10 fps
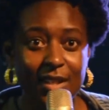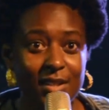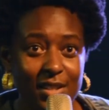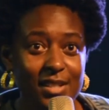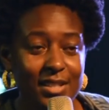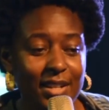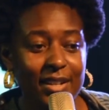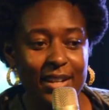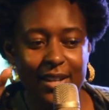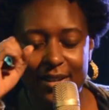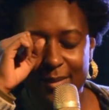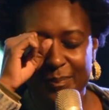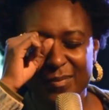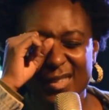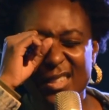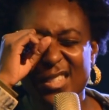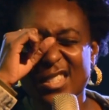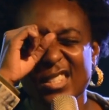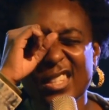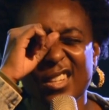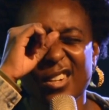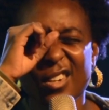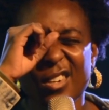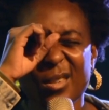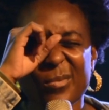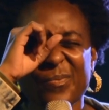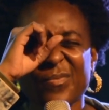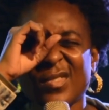Just there, like, see her